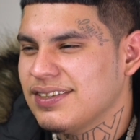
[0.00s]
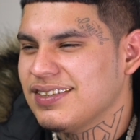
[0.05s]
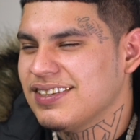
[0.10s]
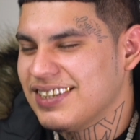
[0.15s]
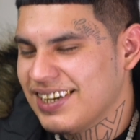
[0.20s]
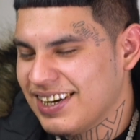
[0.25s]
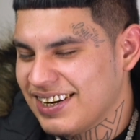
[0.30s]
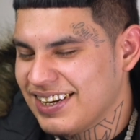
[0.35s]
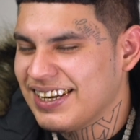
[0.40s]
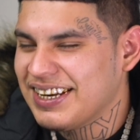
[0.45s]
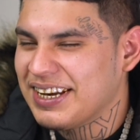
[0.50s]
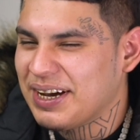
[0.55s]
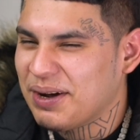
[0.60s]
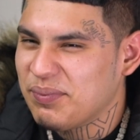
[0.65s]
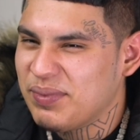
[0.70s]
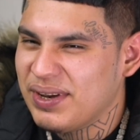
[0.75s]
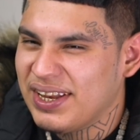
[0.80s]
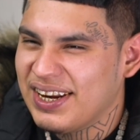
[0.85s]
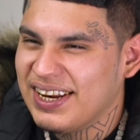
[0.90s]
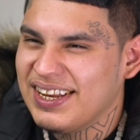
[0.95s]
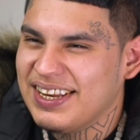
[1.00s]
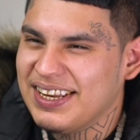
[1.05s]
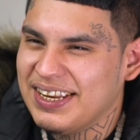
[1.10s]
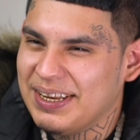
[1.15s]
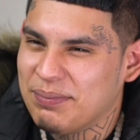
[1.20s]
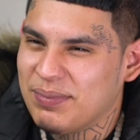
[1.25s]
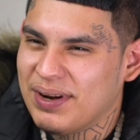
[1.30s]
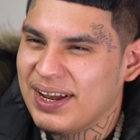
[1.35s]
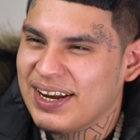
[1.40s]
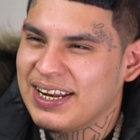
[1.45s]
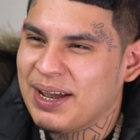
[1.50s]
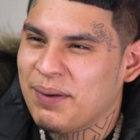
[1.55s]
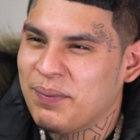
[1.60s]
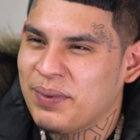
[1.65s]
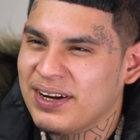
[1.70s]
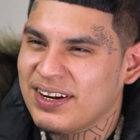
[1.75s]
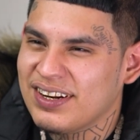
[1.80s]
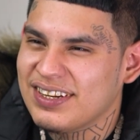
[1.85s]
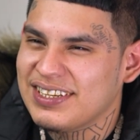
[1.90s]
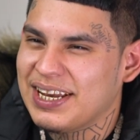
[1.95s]
yeah. I'm BDE, Black
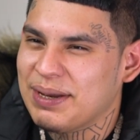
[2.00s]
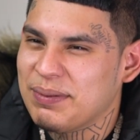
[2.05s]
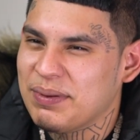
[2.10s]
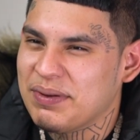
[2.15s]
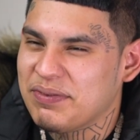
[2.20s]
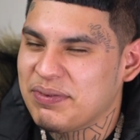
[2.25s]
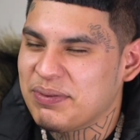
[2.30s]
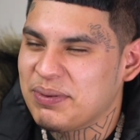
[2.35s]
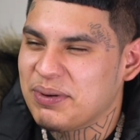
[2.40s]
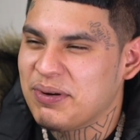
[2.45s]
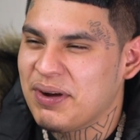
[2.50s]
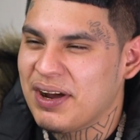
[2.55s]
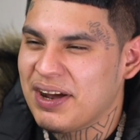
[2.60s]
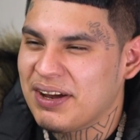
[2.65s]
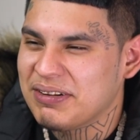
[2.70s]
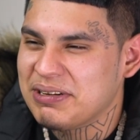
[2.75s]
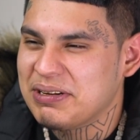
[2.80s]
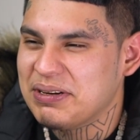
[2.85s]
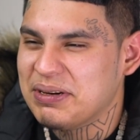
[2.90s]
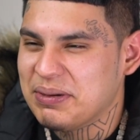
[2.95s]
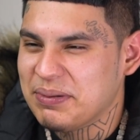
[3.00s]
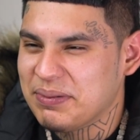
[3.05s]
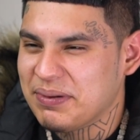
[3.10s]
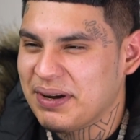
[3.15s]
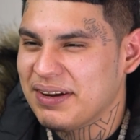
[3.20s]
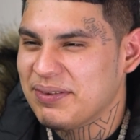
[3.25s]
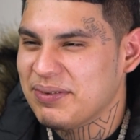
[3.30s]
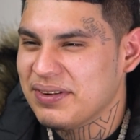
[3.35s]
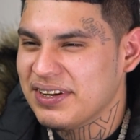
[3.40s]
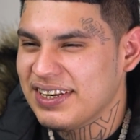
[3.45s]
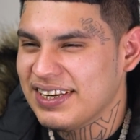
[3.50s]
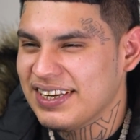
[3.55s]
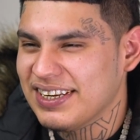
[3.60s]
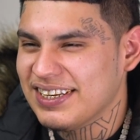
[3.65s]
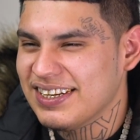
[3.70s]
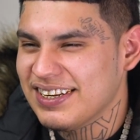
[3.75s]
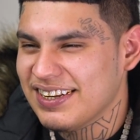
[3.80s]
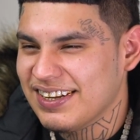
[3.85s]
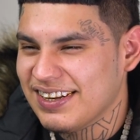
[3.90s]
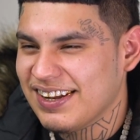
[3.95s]
Diamond Entertainment from the ground up.
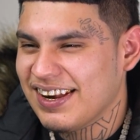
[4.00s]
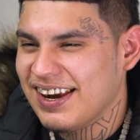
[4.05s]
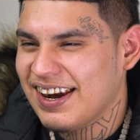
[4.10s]
Yeah.